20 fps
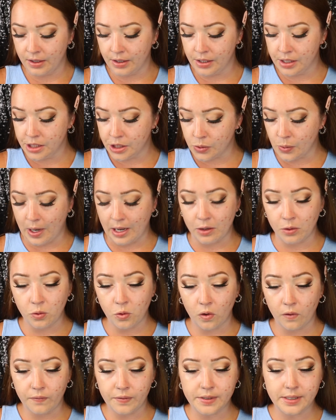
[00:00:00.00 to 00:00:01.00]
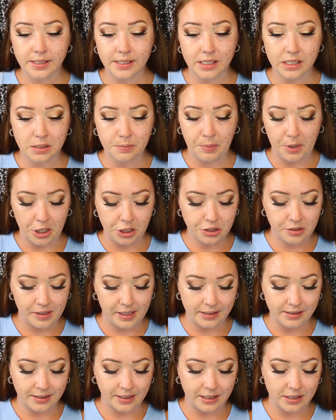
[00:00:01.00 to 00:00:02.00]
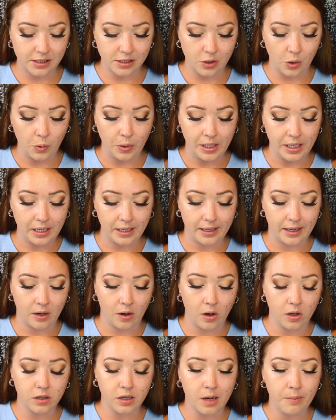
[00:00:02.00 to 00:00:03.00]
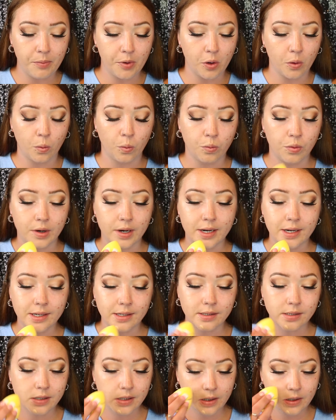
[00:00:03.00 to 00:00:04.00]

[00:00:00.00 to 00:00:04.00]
So I don't know if it's the sponge that's like soaking it all up or what.